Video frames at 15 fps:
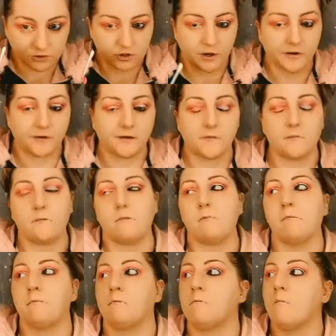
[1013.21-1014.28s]
Check.
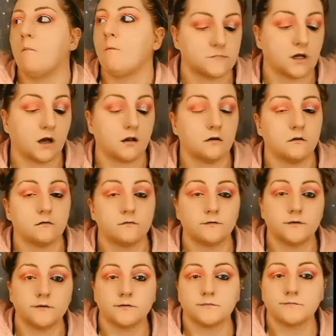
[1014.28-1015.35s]
Another
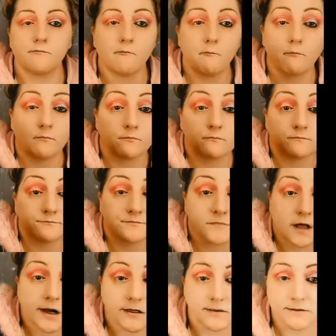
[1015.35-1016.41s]
little
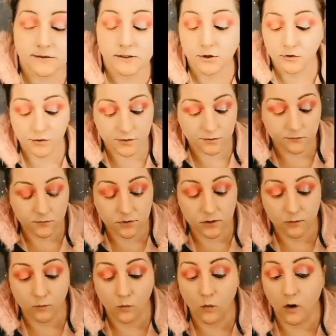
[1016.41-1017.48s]
secret
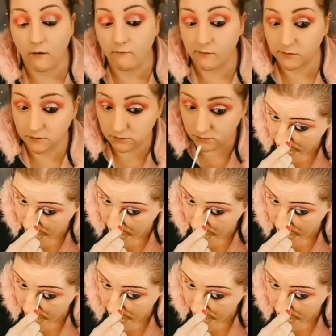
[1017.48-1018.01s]
tip, whatever,